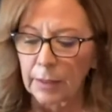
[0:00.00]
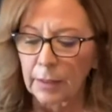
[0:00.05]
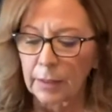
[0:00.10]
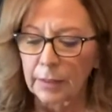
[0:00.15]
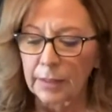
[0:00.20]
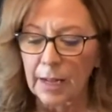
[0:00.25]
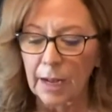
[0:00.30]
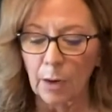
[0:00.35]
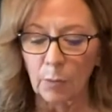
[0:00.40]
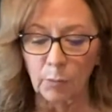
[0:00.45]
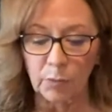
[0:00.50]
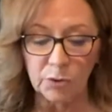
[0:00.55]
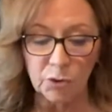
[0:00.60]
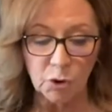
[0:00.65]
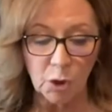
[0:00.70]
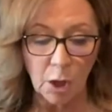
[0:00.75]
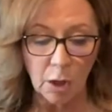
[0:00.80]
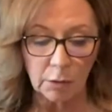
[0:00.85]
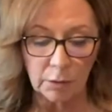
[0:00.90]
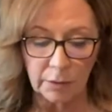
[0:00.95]
Now with
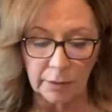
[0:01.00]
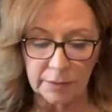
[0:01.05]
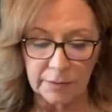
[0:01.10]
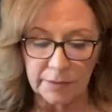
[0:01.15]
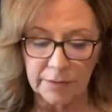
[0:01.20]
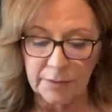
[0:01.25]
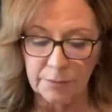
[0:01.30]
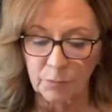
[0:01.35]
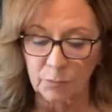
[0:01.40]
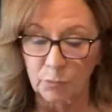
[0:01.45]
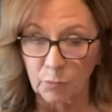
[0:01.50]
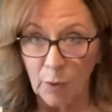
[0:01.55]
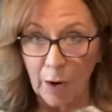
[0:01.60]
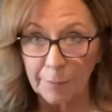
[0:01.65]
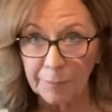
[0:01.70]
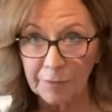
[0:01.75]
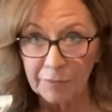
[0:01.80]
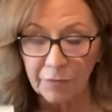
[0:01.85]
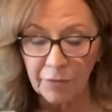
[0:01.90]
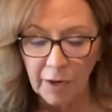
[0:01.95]
chocolates,
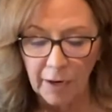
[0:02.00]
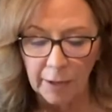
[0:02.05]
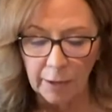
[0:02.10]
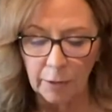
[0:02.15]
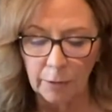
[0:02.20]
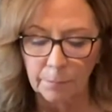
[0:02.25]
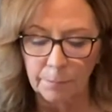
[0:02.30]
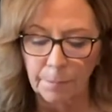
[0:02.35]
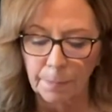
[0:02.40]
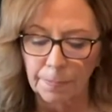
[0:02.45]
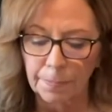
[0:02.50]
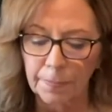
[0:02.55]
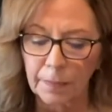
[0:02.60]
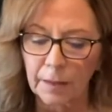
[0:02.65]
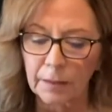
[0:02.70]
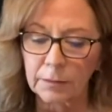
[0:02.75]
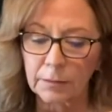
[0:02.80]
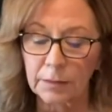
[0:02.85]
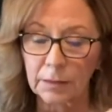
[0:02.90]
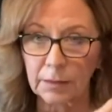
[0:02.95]
rapid fire.
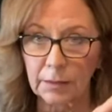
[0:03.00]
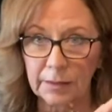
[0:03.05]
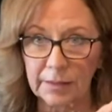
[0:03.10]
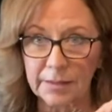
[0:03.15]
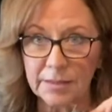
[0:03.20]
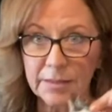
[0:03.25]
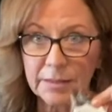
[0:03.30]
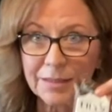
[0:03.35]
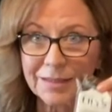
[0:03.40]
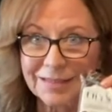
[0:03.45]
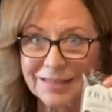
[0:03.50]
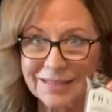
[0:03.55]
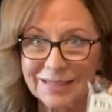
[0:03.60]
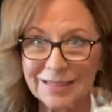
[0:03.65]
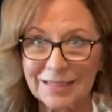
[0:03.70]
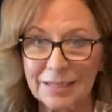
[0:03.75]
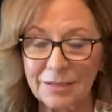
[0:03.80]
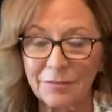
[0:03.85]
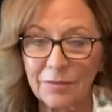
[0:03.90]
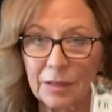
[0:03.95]
Lily's,
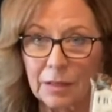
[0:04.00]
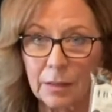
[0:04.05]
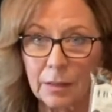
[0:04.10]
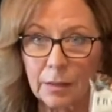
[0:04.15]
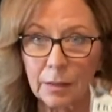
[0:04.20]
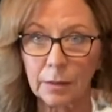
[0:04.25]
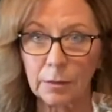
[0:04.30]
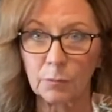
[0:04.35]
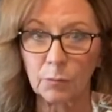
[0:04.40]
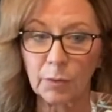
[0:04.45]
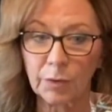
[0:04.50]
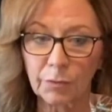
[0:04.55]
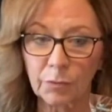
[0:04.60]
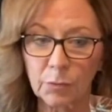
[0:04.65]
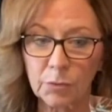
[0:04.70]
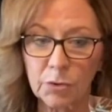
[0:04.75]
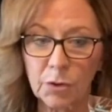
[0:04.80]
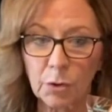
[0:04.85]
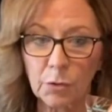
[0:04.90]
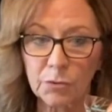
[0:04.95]
stevia and
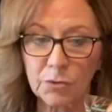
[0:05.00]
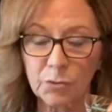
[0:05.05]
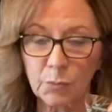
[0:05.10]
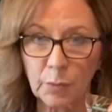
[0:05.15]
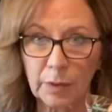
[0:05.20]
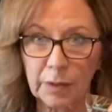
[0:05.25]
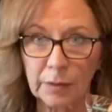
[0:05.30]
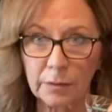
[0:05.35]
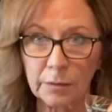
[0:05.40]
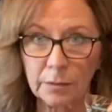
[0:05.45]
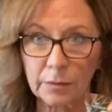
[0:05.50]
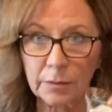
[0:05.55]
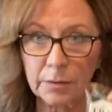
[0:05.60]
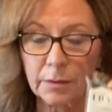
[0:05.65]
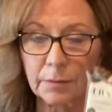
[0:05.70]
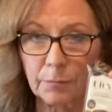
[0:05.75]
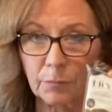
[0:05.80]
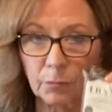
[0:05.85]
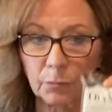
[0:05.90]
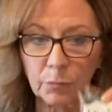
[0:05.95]
erythritol sweetened.
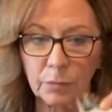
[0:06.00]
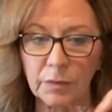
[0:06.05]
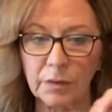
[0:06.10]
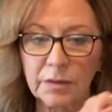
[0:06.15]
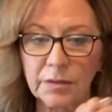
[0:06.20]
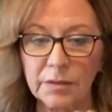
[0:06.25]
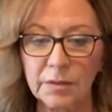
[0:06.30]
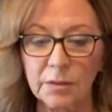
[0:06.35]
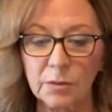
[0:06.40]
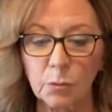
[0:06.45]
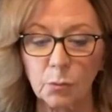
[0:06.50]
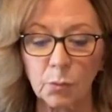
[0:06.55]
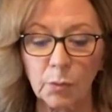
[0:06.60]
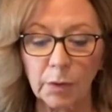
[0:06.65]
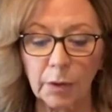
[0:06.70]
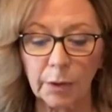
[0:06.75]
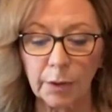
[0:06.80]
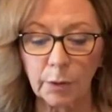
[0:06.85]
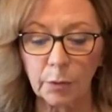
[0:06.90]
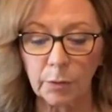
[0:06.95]
This is a
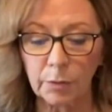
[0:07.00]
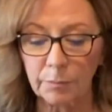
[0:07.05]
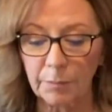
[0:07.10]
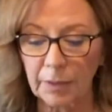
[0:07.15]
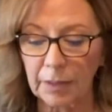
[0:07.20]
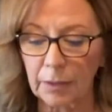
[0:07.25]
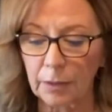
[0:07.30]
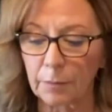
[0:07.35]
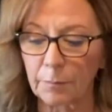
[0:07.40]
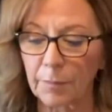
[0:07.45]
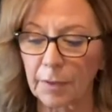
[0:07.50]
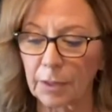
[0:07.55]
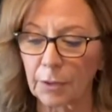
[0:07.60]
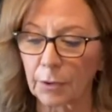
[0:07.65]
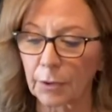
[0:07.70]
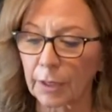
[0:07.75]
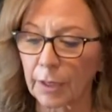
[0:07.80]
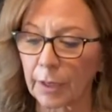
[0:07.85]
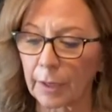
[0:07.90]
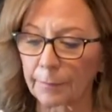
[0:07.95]
really good peanut butter
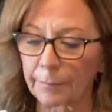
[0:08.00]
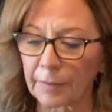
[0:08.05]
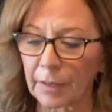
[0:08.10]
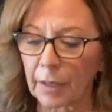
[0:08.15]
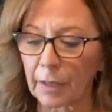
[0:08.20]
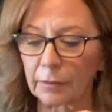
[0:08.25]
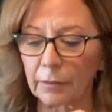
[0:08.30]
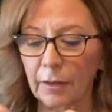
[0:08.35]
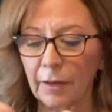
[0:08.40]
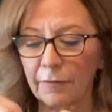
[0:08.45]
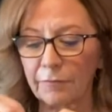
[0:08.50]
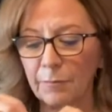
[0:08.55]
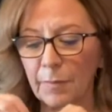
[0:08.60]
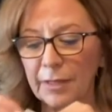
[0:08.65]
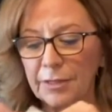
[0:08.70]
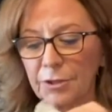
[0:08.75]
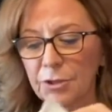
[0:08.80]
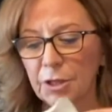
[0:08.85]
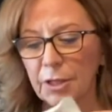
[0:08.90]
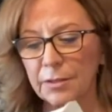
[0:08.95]
cup. I love my
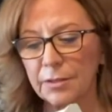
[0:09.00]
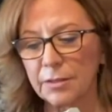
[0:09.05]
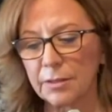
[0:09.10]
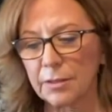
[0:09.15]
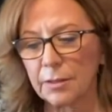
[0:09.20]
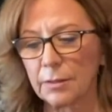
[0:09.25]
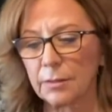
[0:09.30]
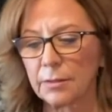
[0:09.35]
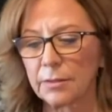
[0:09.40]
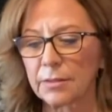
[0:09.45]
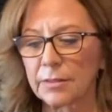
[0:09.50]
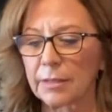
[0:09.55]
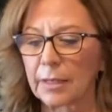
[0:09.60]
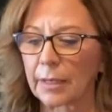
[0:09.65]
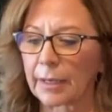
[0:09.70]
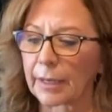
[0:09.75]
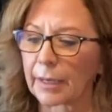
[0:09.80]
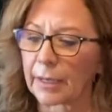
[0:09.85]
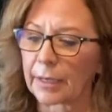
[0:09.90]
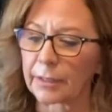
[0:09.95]
Justin's,
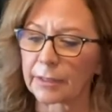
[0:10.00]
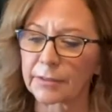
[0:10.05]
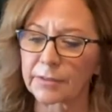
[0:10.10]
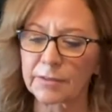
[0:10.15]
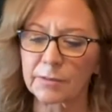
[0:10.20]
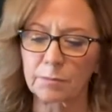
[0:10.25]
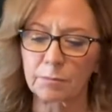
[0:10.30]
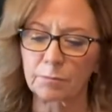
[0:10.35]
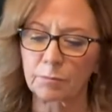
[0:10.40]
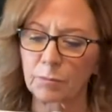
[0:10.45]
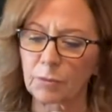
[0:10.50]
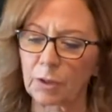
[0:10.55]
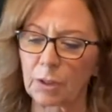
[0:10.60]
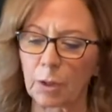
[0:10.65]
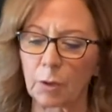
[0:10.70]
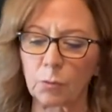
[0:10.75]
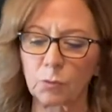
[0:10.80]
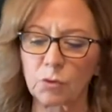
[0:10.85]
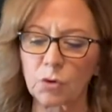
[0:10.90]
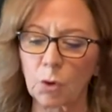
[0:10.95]
and it's, you know,
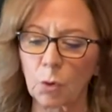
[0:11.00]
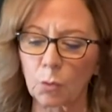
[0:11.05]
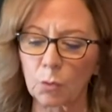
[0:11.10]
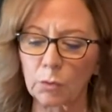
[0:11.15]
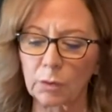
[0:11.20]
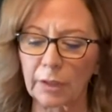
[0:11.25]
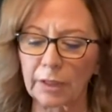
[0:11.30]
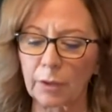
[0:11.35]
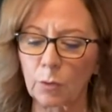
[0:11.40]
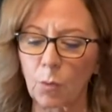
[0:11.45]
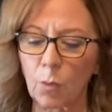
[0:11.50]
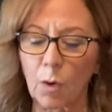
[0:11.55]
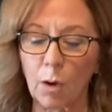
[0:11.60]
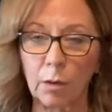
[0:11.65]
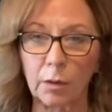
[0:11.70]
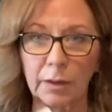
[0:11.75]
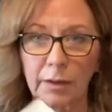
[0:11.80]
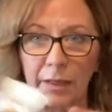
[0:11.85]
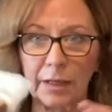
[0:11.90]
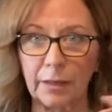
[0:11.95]
totally
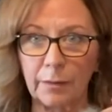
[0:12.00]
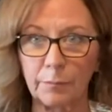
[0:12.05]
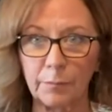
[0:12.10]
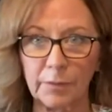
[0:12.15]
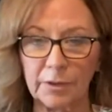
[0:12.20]
quality